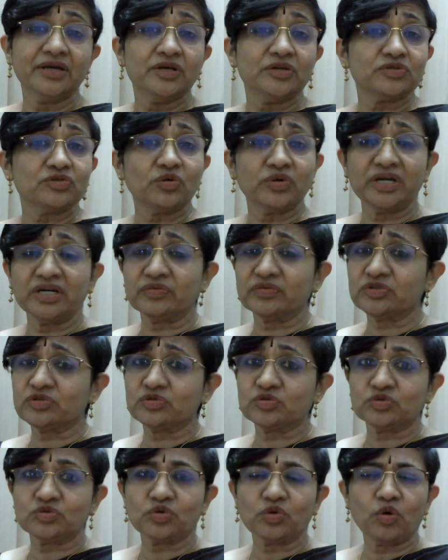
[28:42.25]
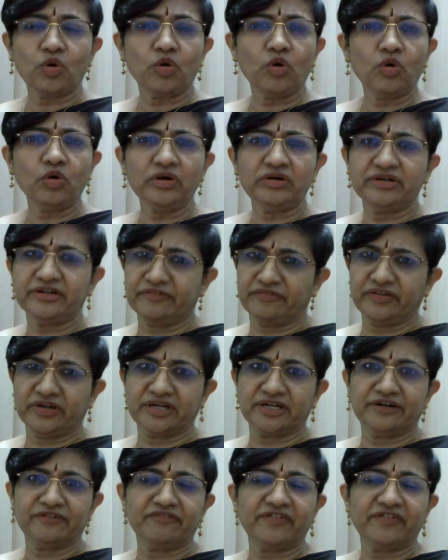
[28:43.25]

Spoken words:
So it was so difficult.